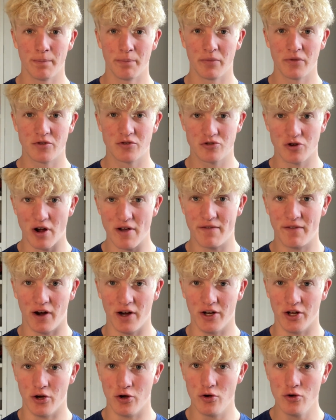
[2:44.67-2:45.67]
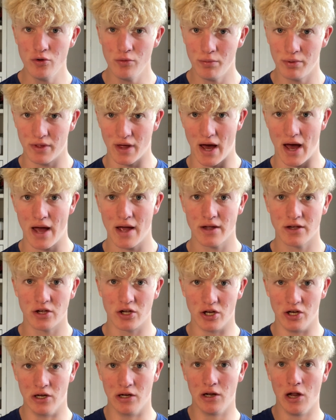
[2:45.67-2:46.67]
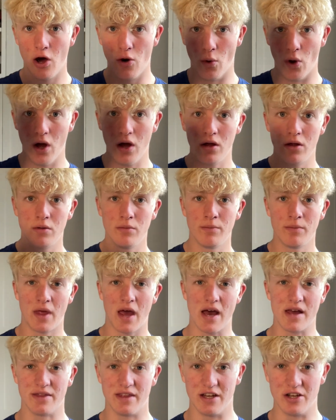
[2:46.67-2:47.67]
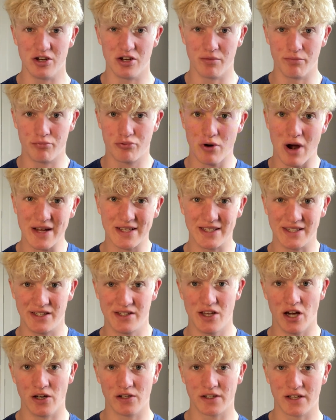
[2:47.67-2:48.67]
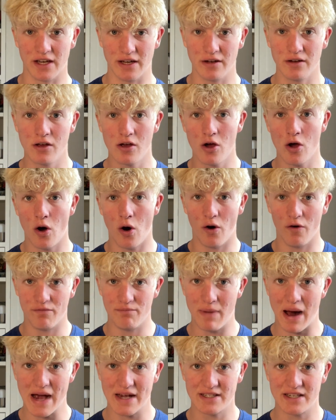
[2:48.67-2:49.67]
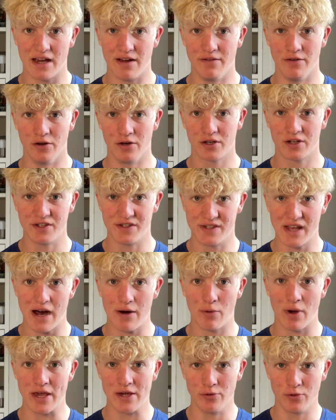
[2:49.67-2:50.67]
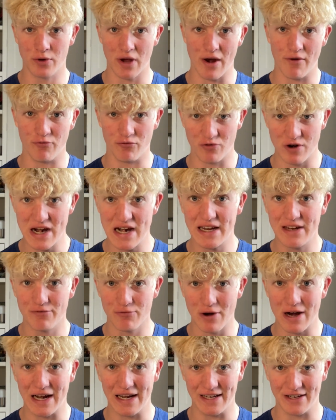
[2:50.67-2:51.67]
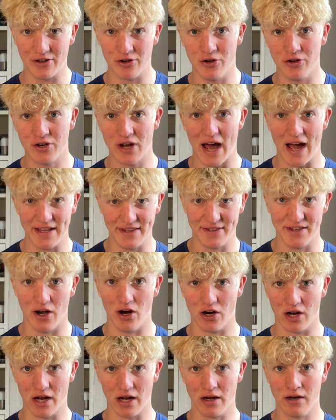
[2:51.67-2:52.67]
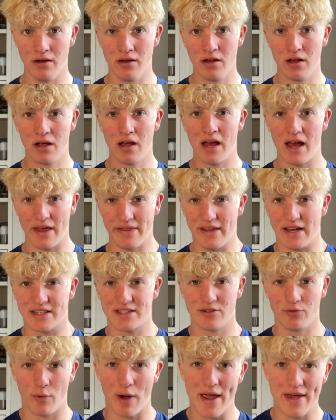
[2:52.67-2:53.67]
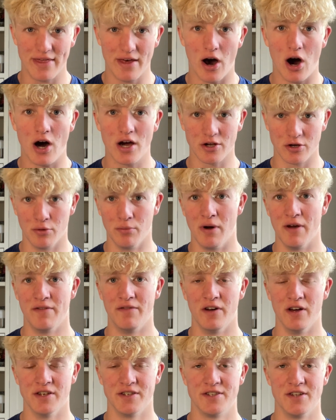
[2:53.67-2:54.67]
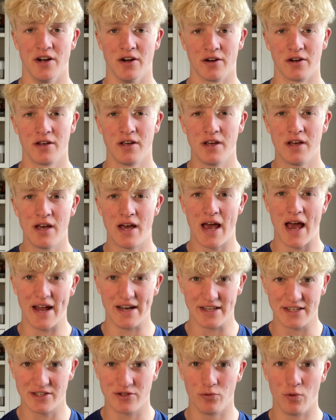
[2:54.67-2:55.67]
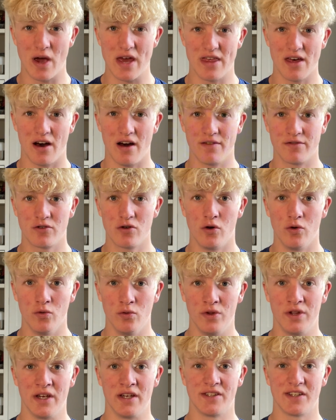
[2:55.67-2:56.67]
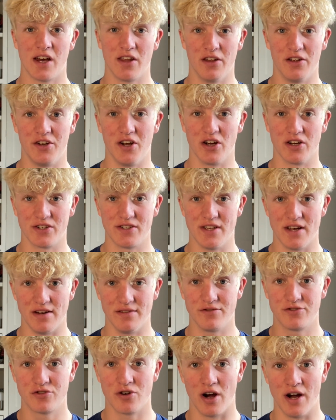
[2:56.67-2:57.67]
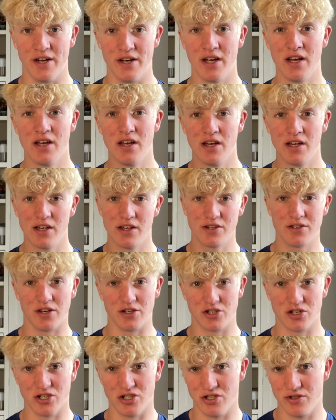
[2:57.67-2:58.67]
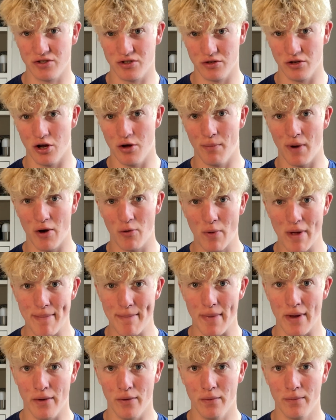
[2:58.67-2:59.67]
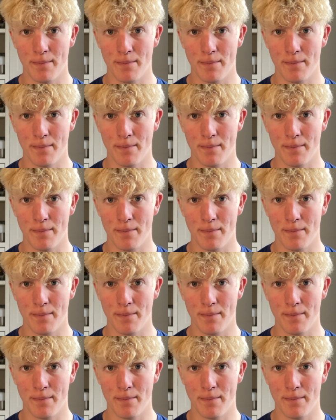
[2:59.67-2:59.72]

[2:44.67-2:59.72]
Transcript: try find a hoop that can lower, and then you can practice dunking off max effort, because that way you'll get really, really good at dunking. And that's the way that I got my first dunk, and it's the way that I've got all these other dunks that I've tried, such as, you know, my windmill.